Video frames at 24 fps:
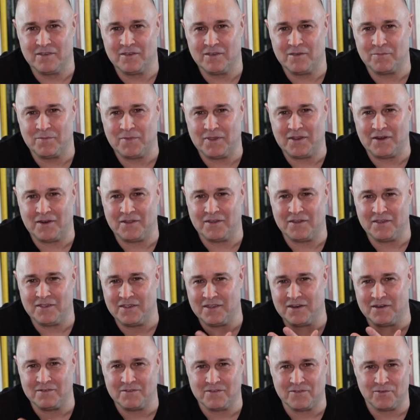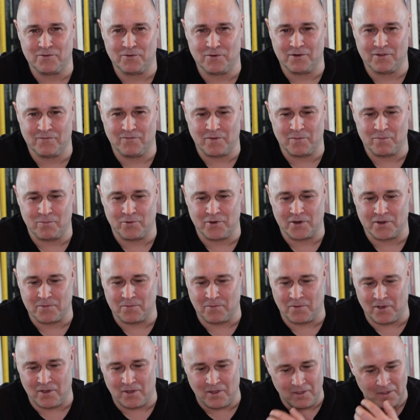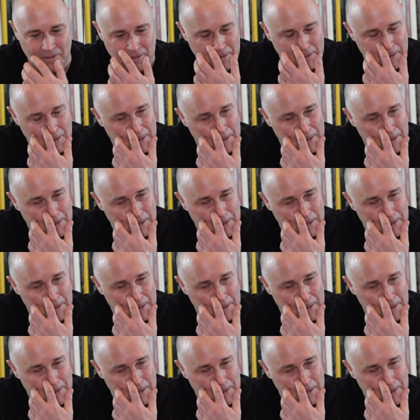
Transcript: I'm at a sort of a brick wall.